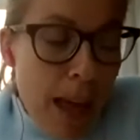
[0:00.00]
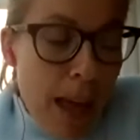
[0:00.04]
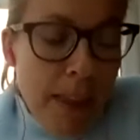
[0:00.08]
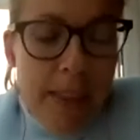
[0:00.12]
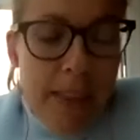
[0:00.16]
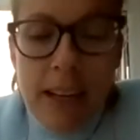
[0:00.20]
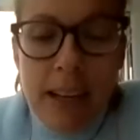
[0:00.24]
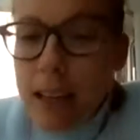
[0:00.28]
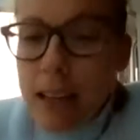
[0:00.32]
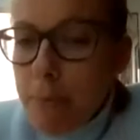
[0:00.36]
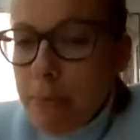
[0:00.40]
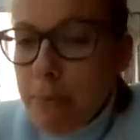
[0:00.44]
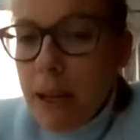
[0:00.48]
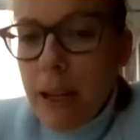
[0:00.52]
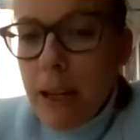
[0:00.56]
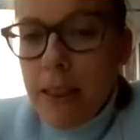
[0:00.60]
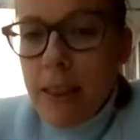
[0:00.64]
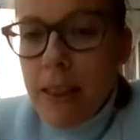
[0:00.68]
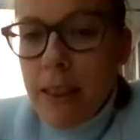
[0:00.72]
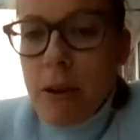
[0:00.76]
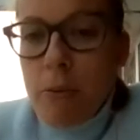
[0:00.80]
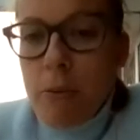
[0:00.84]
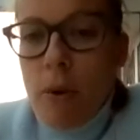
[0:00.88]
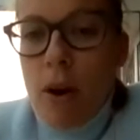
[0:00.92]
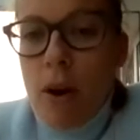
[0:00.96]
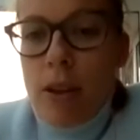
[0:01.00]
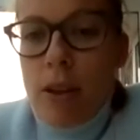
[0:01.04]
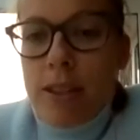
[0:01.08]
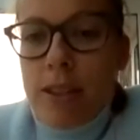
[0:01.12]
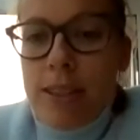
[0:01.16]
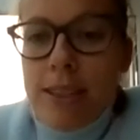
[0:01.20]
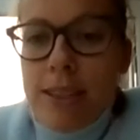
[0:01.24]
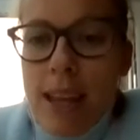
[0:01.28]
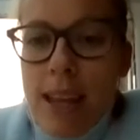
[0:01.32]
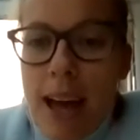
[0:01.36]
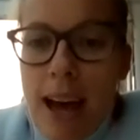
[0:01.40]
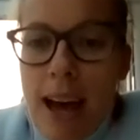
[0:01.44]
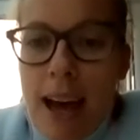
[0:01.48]
the big thing
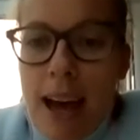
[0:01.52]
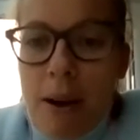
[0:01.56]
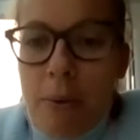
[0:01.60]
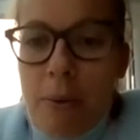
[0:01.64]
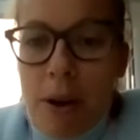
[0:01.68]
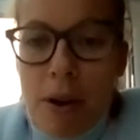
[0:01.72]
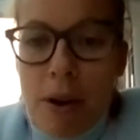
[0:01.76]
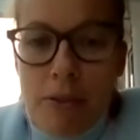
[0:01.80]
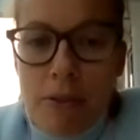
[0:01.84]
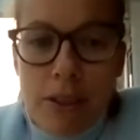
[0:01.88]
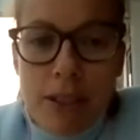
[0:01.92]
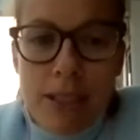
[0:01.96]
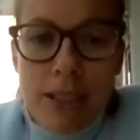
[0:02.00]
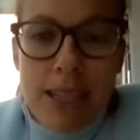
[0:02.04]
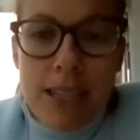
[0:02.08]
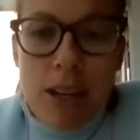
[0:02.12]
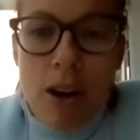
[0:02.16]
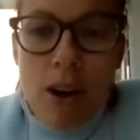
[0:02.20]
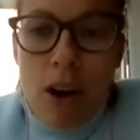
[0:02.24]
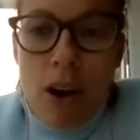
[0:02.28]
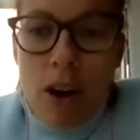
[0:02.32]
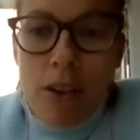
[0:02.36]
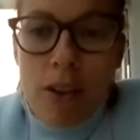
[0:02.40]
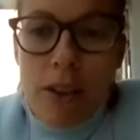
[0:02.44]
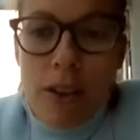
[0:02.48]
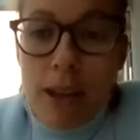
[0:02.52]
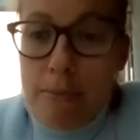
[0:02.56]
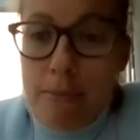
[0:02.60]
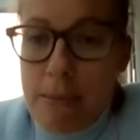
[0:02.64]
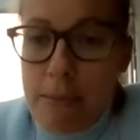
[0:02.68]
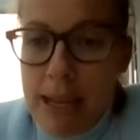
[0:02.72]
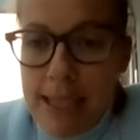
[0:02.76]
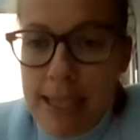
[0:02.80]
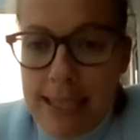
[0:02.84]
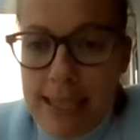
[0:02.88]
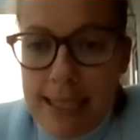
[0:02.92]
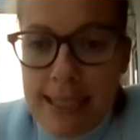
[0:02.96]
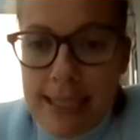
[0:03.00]
was that we obviously got the
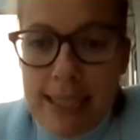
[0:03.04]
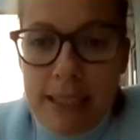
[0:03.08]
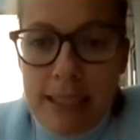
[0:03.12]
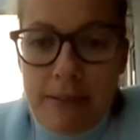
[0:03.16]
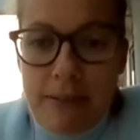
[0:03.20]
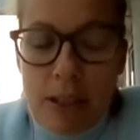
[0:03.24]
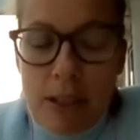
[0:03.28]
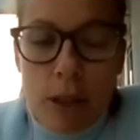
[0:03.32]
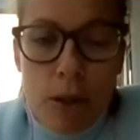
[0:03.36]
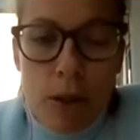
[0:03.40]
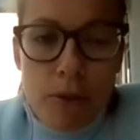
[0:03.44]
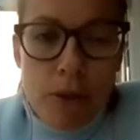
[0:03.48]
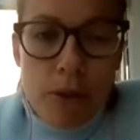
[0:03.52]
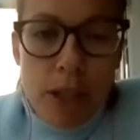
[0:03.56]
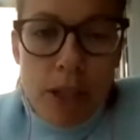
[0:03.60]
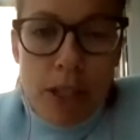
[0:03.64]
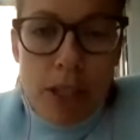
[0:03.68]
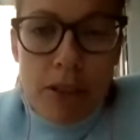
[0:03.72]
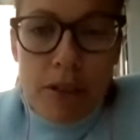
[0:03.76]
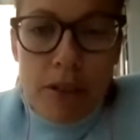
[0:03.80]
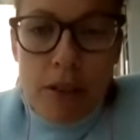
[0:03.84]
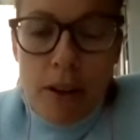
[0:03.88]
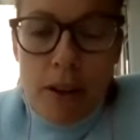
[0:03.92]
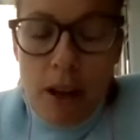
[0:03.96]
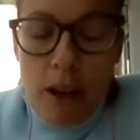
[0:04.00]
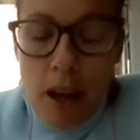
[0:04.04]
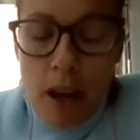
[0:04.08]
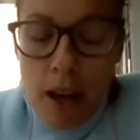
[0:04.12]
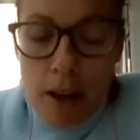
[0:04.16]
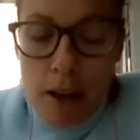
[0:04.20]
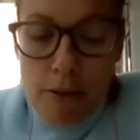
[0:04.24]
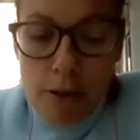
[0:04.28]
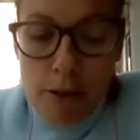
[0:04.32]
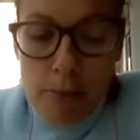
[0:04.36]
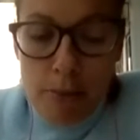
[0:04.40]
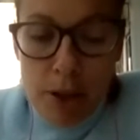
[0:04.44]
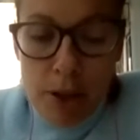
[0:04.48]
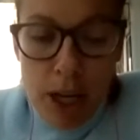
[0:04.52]
amazing TV coverage
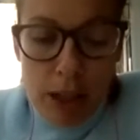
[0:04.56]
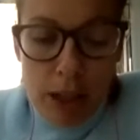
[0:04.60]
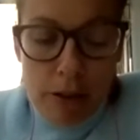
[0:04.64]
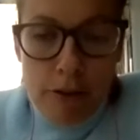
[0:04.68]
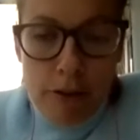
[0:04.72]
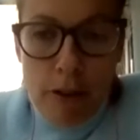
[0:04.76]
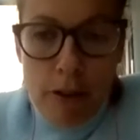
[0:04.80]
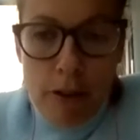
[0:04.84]
from Channel